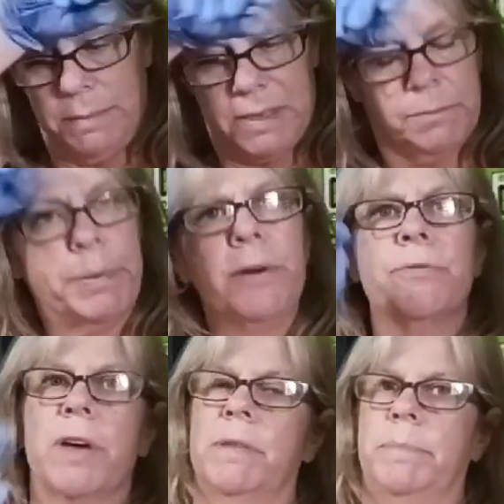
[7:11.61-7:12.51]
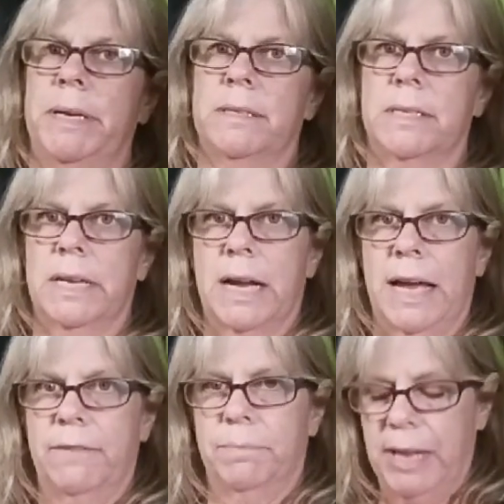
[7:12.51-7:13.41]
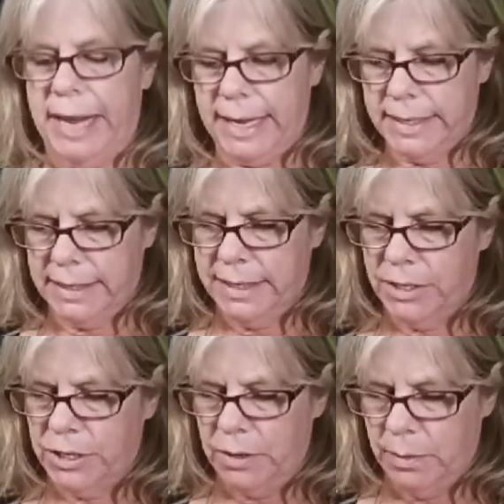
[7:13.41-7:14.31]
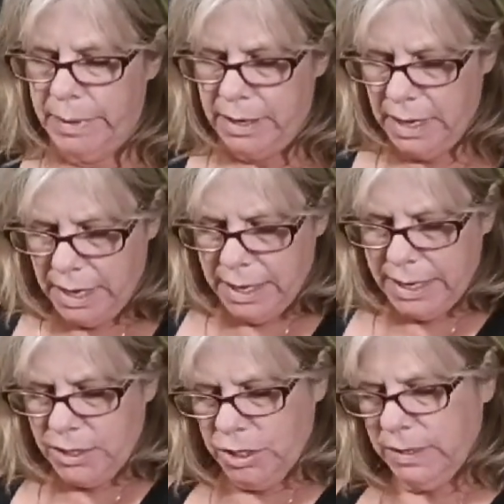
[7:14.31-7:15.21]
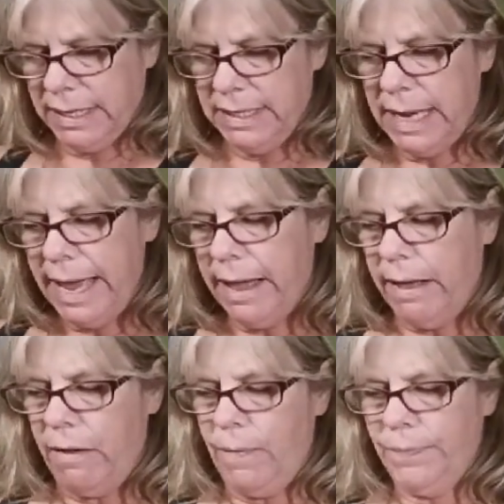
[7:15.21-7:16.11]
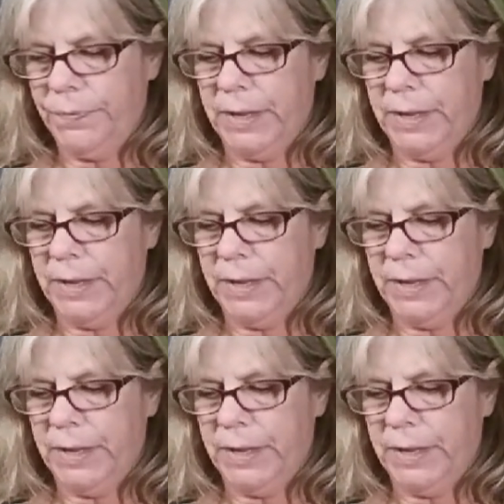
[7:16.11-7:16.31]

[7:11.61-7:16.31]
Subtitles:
of both of the beets that I planted this year, but as you can tell,